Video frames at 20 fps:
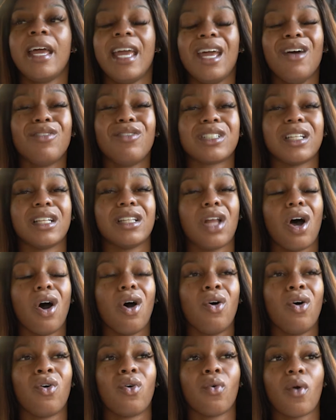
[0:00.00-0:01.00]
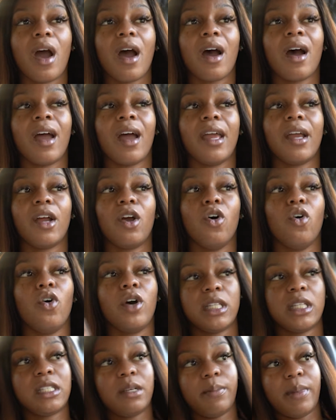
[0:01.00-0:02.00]
it was a long ride
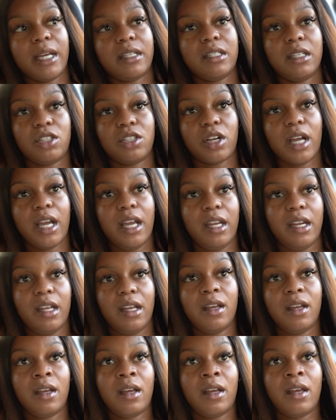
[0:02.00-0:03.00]
going to basic training,